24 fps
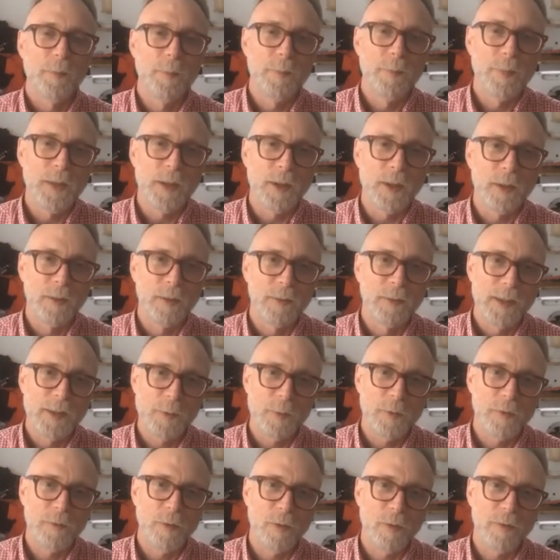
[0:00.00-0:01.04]
you know, as
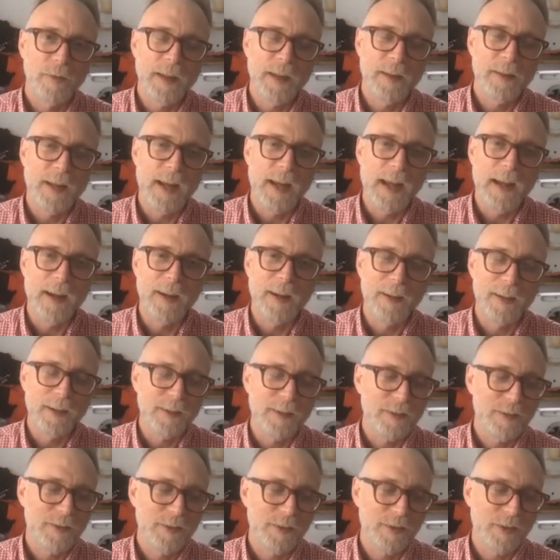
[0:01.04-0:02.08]
we've all found out,
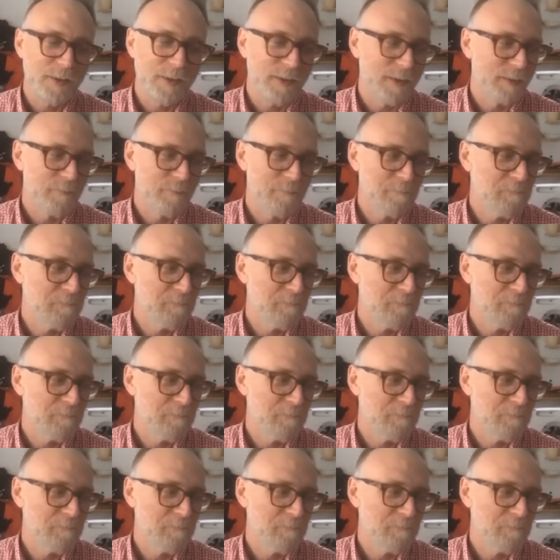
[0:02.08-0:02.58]
it's just,